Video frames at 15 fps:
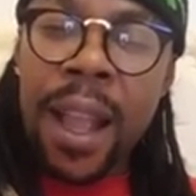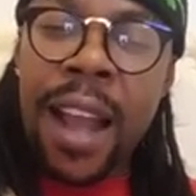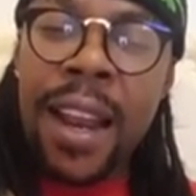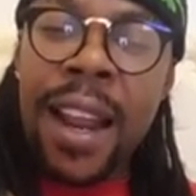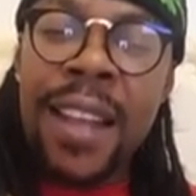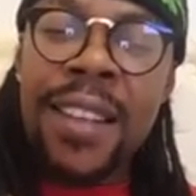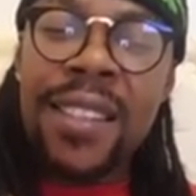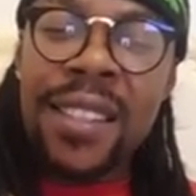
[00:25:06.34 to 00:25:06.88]

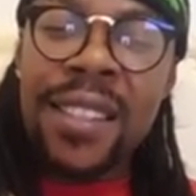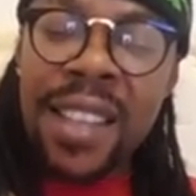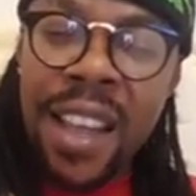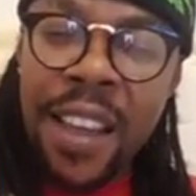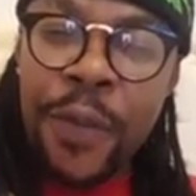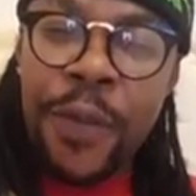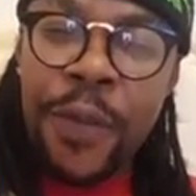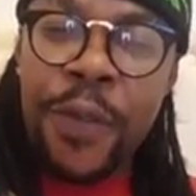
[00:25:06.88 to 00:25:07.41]
and I
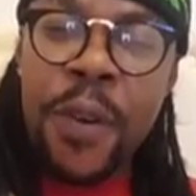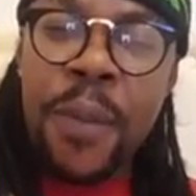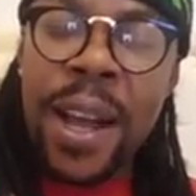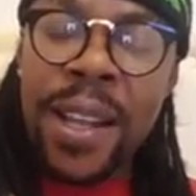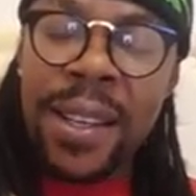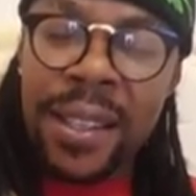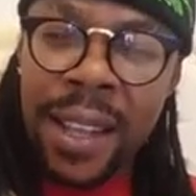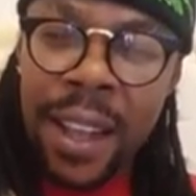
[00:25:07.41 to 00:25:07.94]
see for
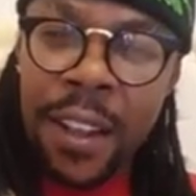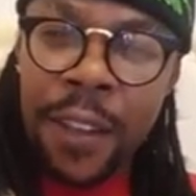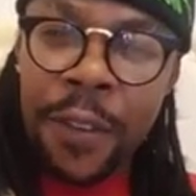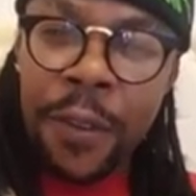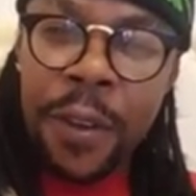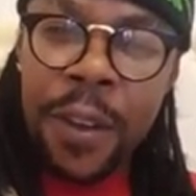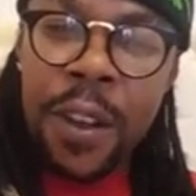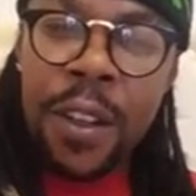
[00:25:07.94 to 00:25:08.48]

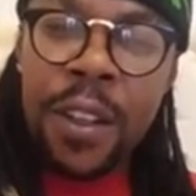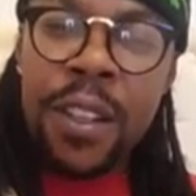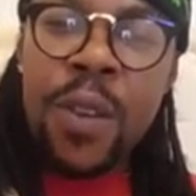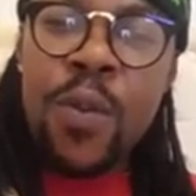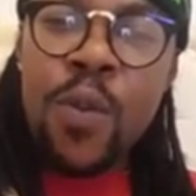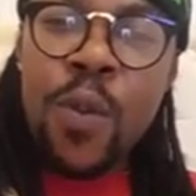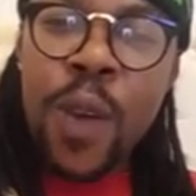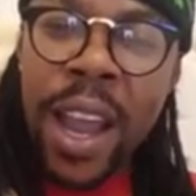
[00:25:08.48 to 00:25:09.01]
myself
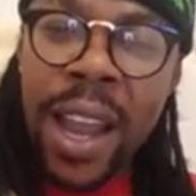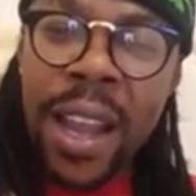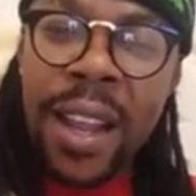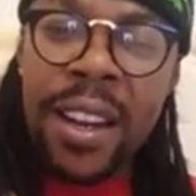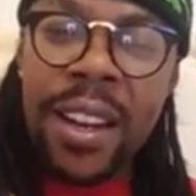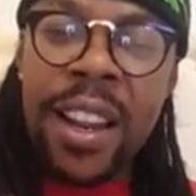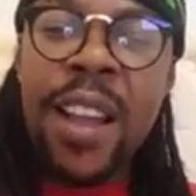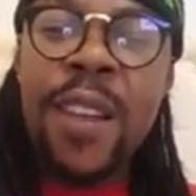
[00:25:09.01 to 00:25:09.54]
the way
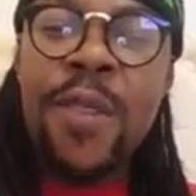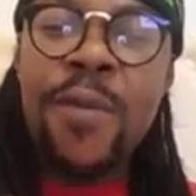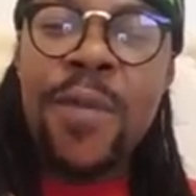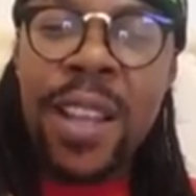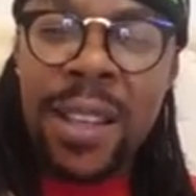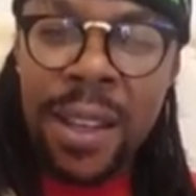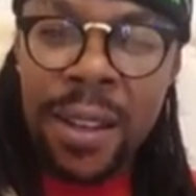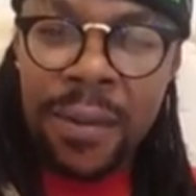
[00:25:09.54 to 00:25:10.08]
they
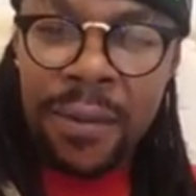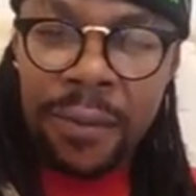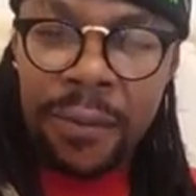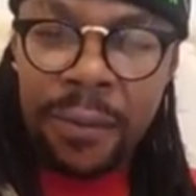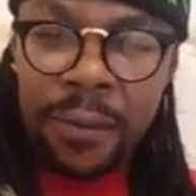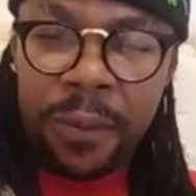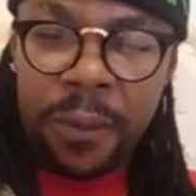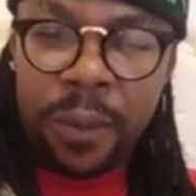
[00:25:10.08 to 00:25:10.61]
reason.
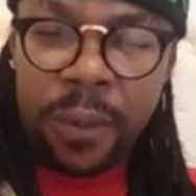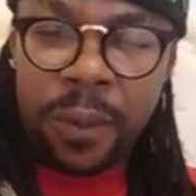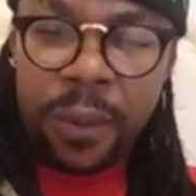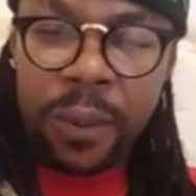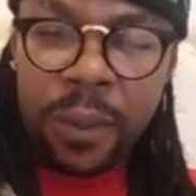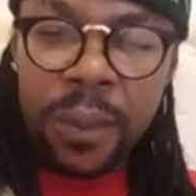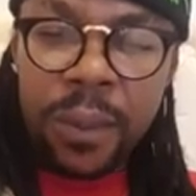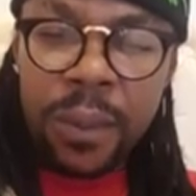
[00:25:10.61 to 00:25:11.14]

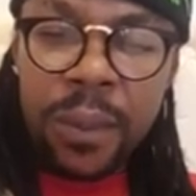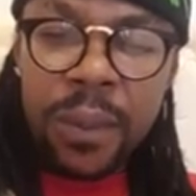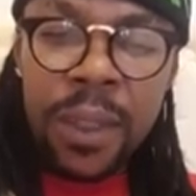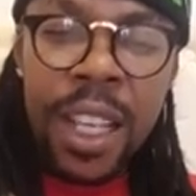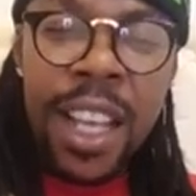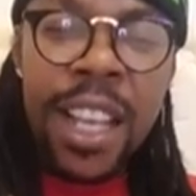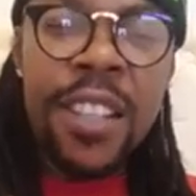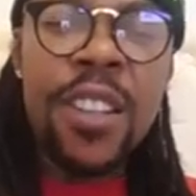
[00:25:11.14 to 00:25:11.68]

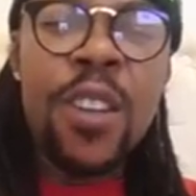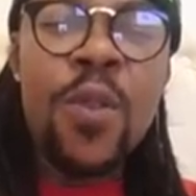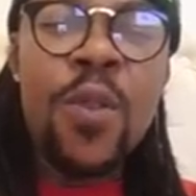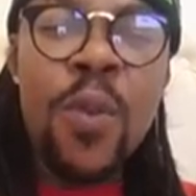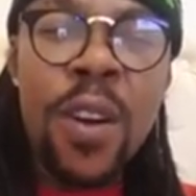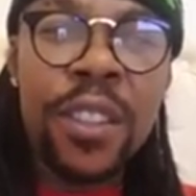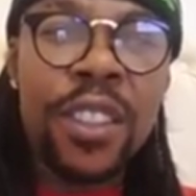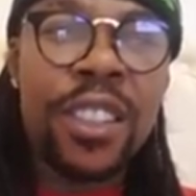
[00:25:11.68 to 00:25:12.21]
It's not
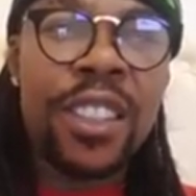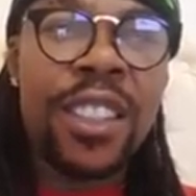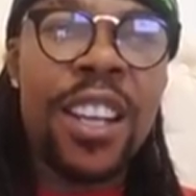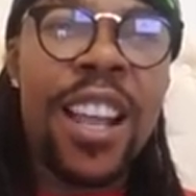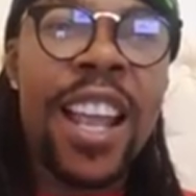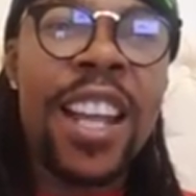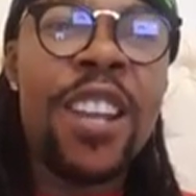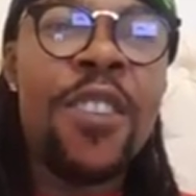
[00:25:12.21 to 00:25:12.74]
what
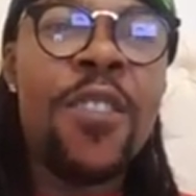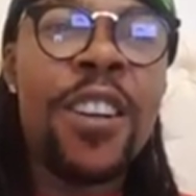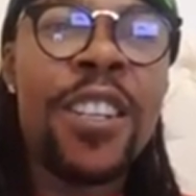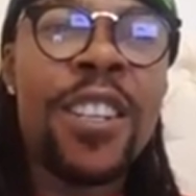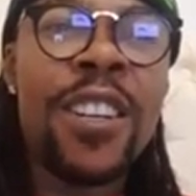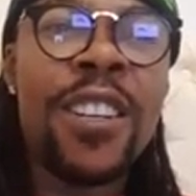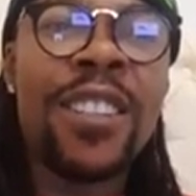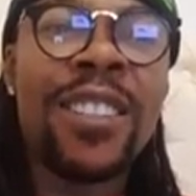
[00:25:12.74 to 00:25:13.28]
anyone
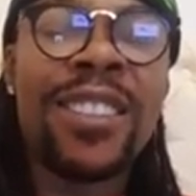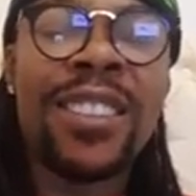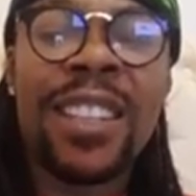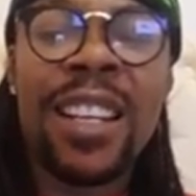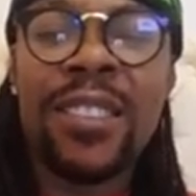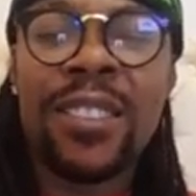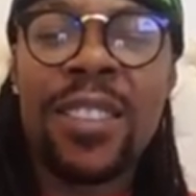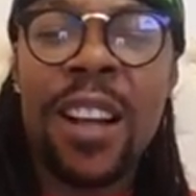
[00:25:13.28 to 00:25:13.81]
is going
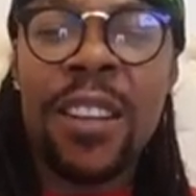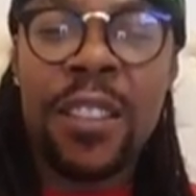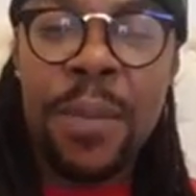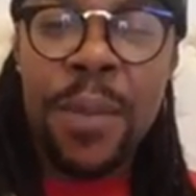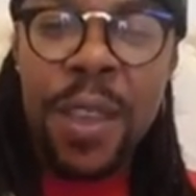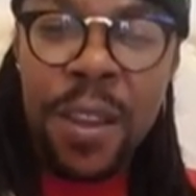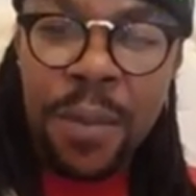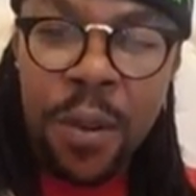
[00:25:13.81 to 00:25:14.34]
to talk to
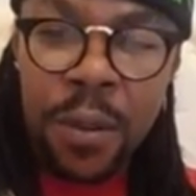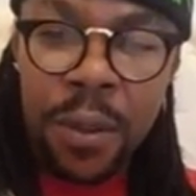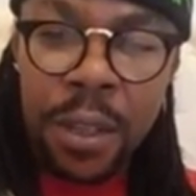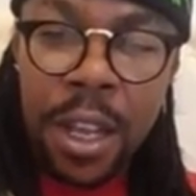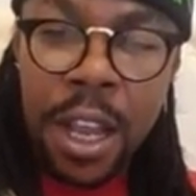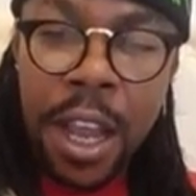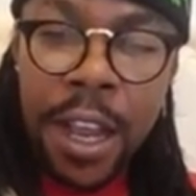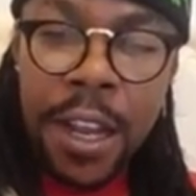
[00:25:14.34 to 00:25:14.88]
me
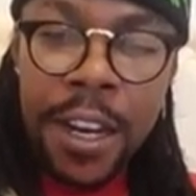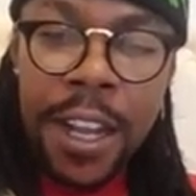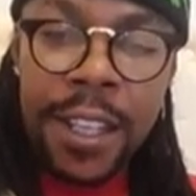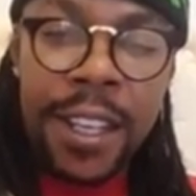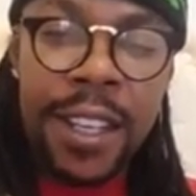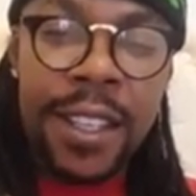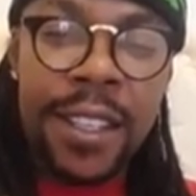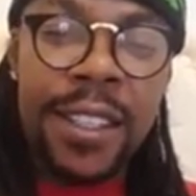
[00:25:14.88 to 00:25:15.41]
about.
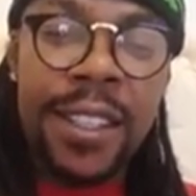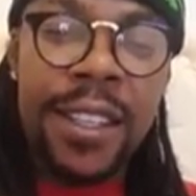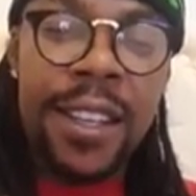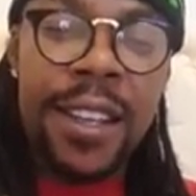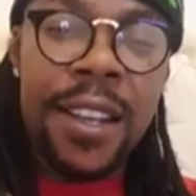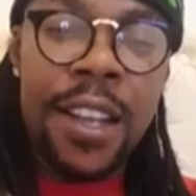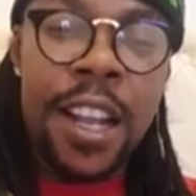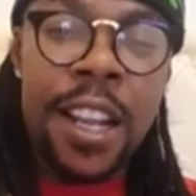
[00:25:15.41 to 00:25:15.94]
This is
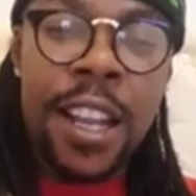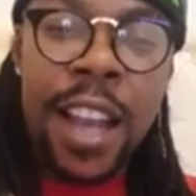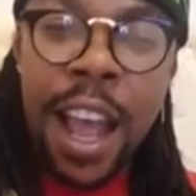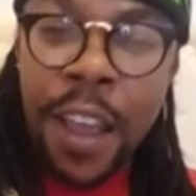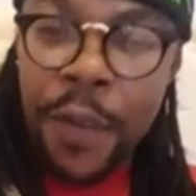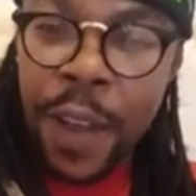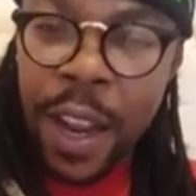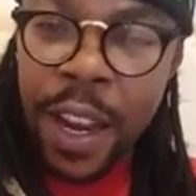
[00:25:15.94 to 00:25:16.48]
a
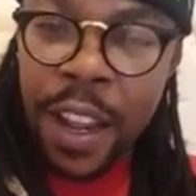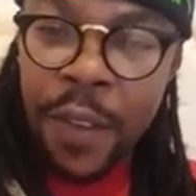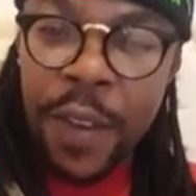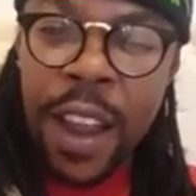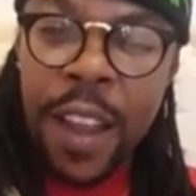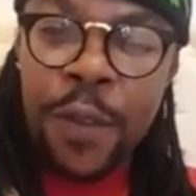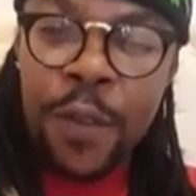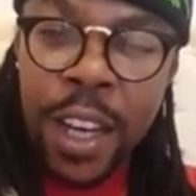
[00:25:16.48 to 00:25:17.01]
life I
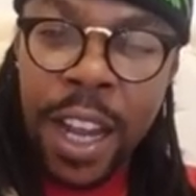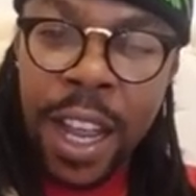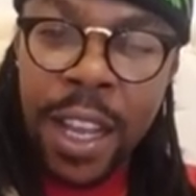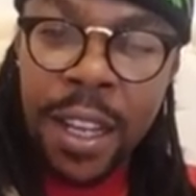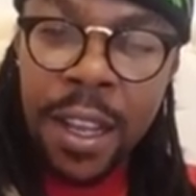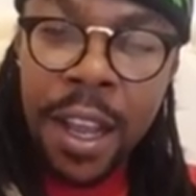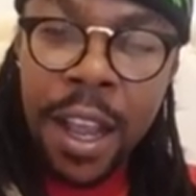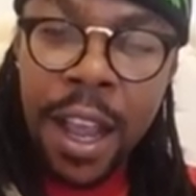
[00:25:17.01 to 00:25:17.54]
live every
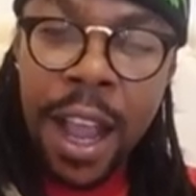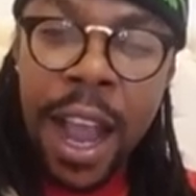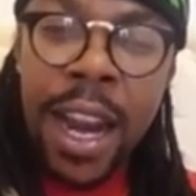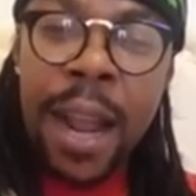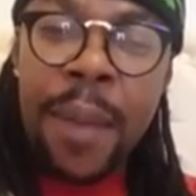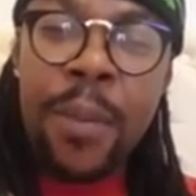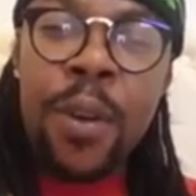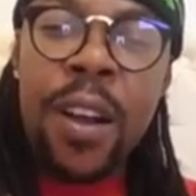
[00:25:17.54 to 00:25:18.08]
day.
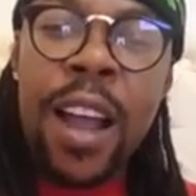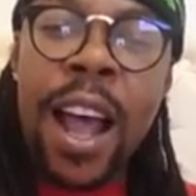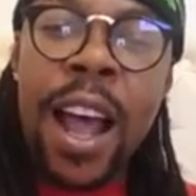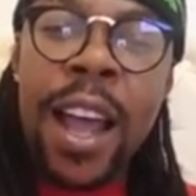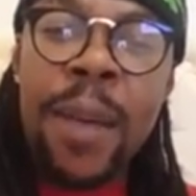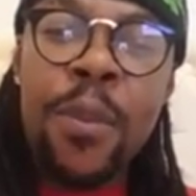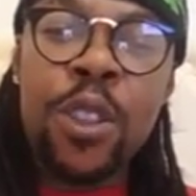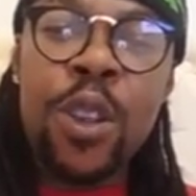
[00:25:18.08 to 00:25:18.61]
And
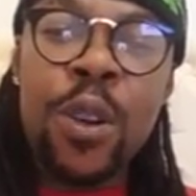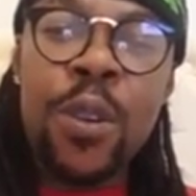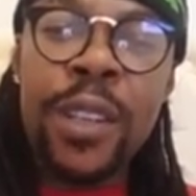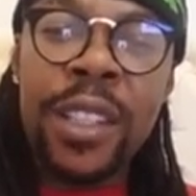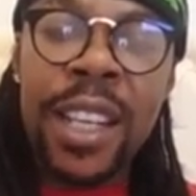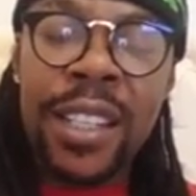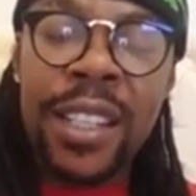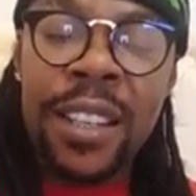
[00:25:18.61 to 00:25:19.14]
I am
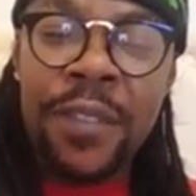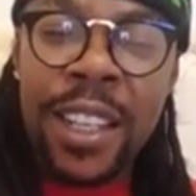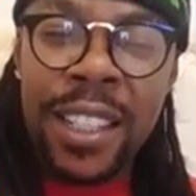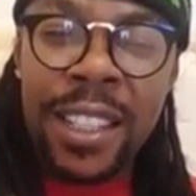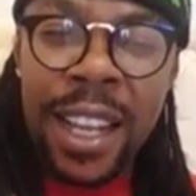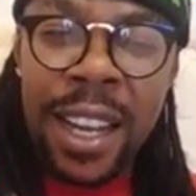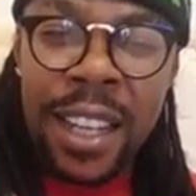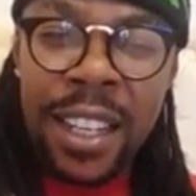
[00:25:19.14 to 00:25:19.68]
authoritatively
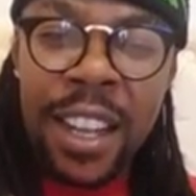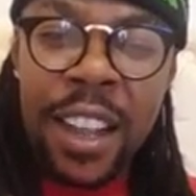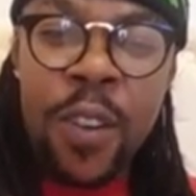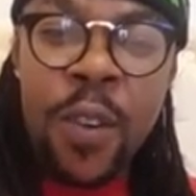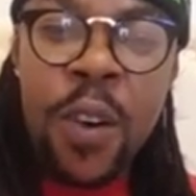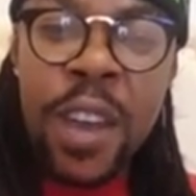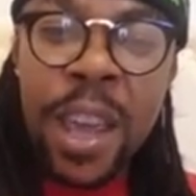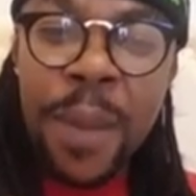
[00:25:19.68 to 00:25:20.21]
telling a
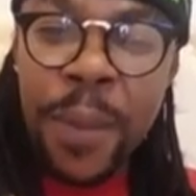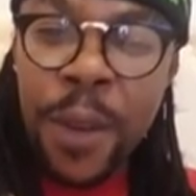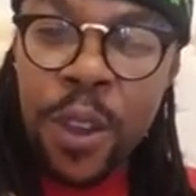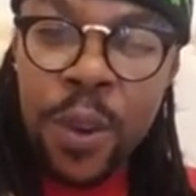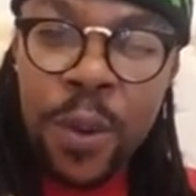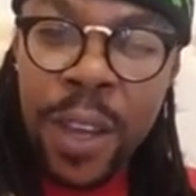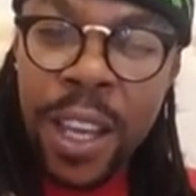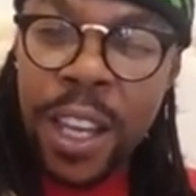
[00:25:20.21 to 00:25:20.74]
whole heap of
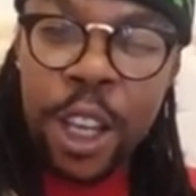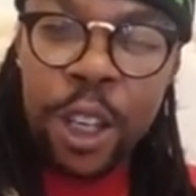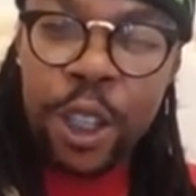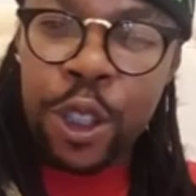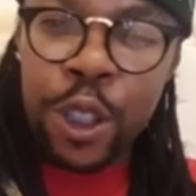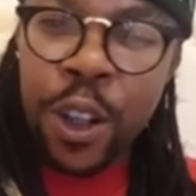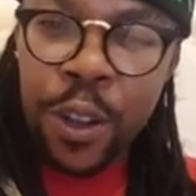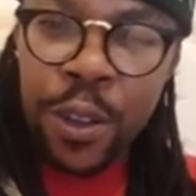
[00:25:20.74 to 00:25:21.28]
you, in
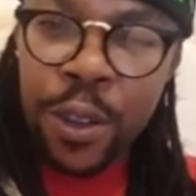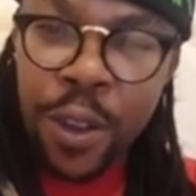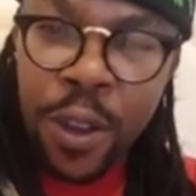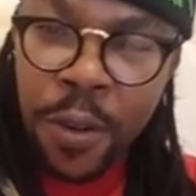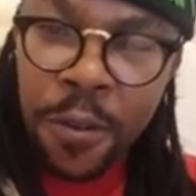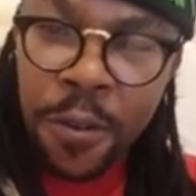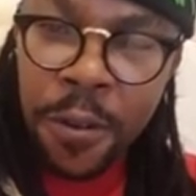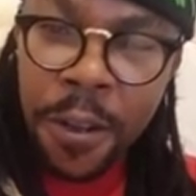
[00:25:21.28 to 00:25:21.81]
case you don't
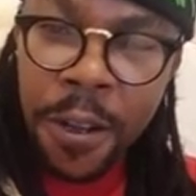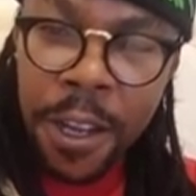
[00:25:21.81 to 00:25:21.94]
know,